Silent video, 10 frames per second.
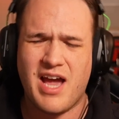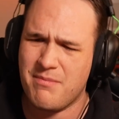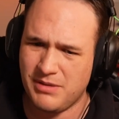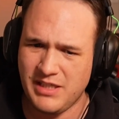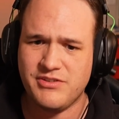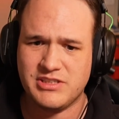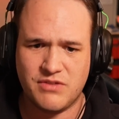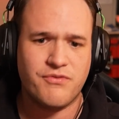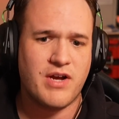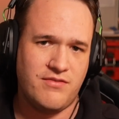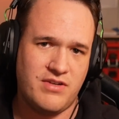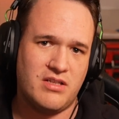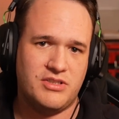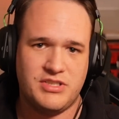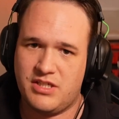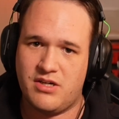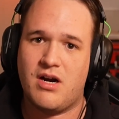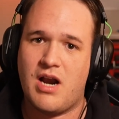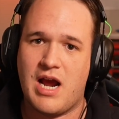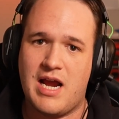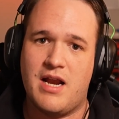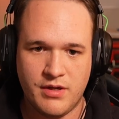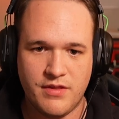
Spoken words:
I believe it's the $5 tier or higher.